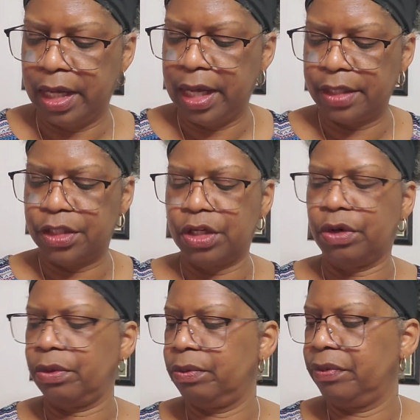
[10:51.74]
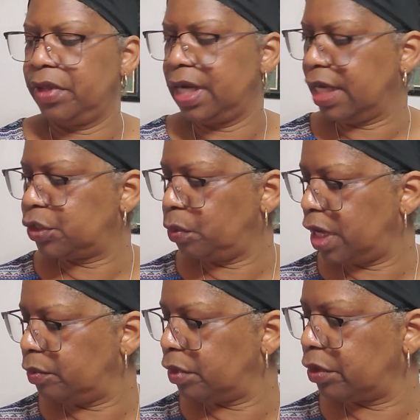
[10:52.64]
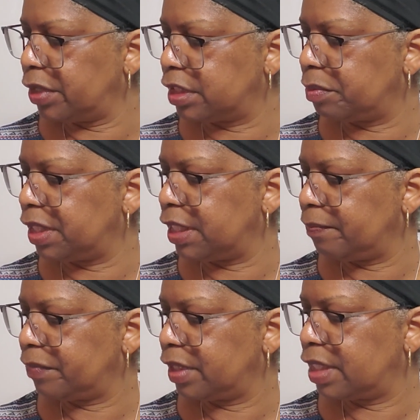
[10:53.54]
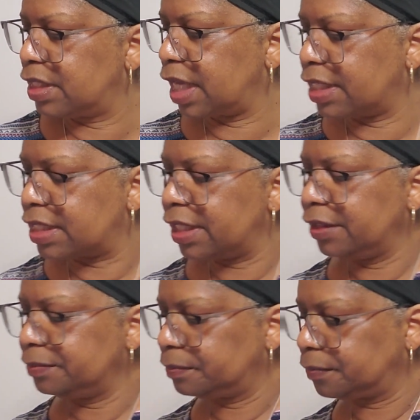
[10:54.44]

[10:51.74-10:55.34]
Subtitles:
And so the next wine we're going to be discussing